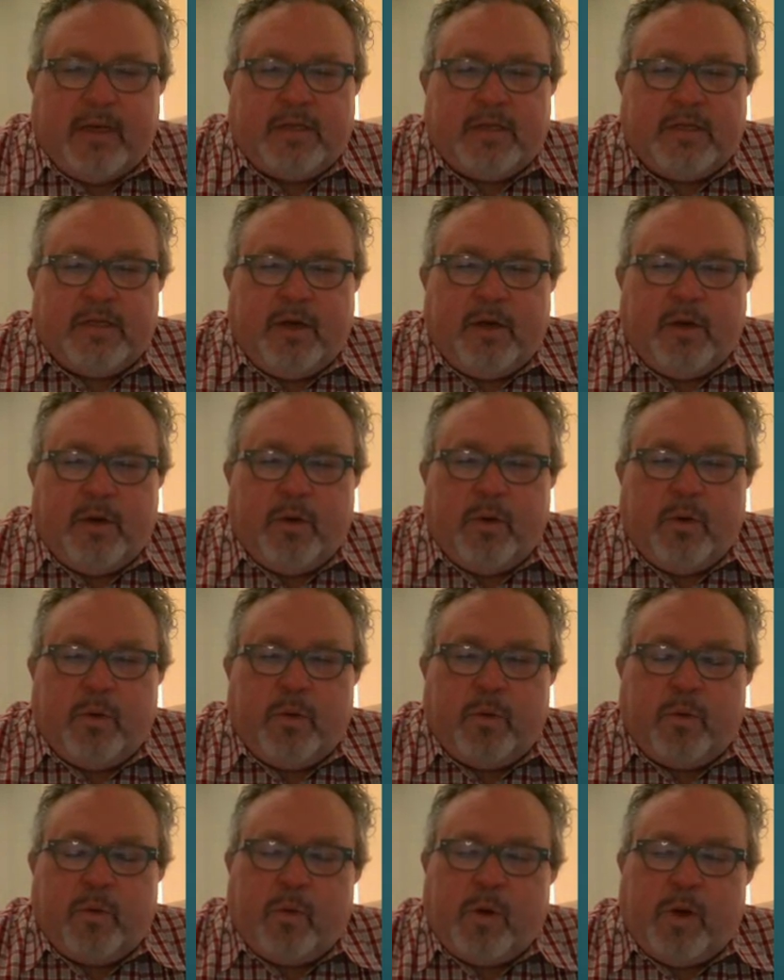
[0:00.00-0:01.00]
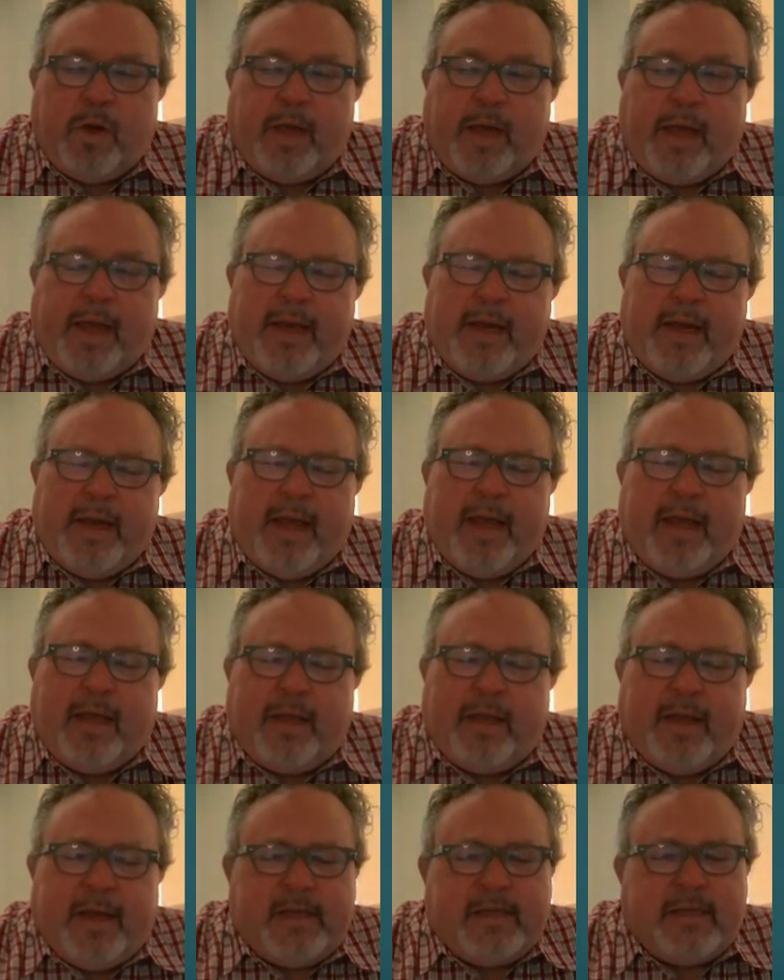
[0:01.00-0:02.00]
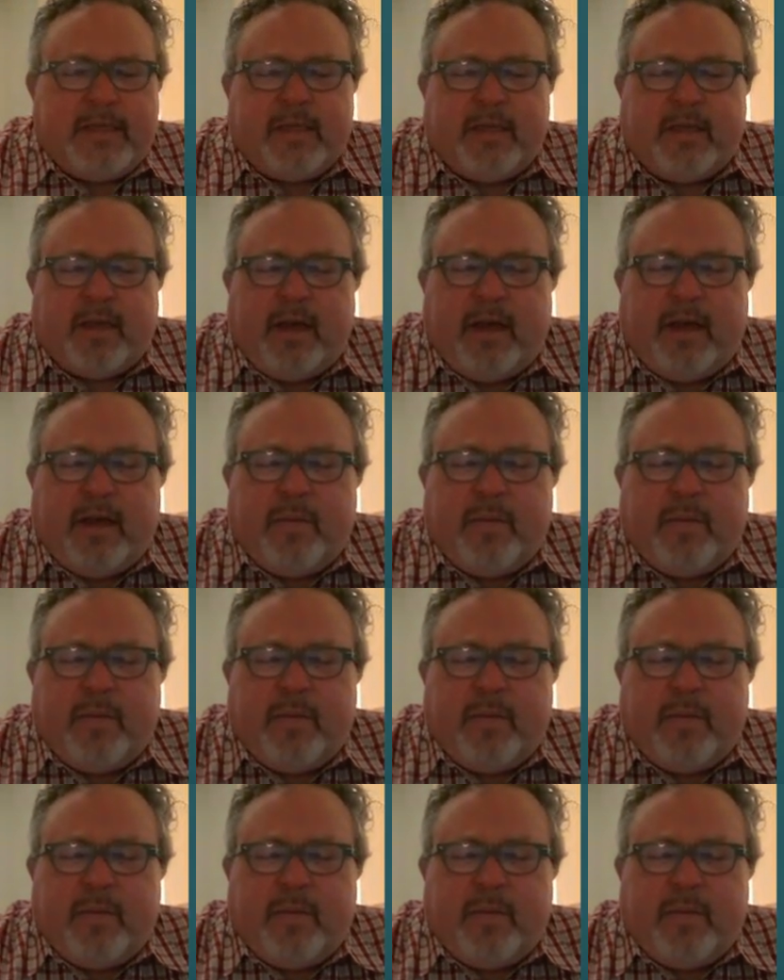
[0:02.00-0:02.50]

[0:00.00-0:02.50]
So in ALS,